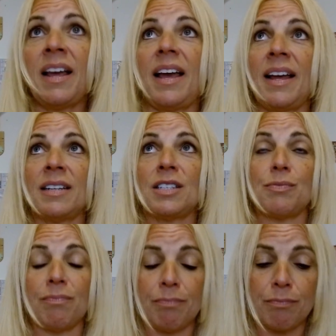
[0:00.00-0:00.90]
and it's
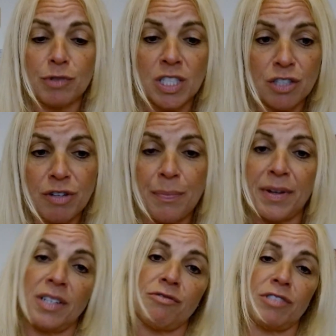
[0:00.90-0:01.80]

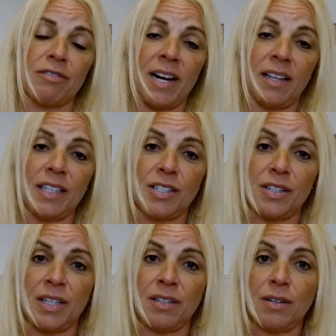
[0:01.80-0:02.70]
distributed directly to
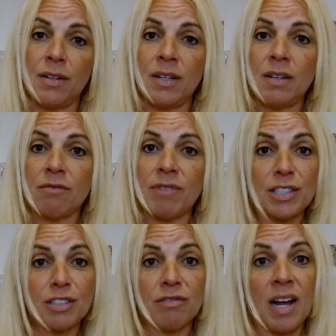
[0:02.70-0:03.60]
the
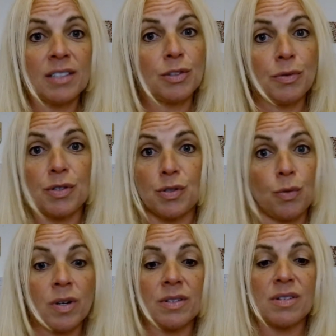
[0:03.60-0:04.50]
restaurants or the
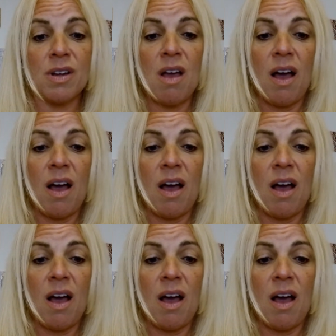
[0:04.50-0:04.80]
stores.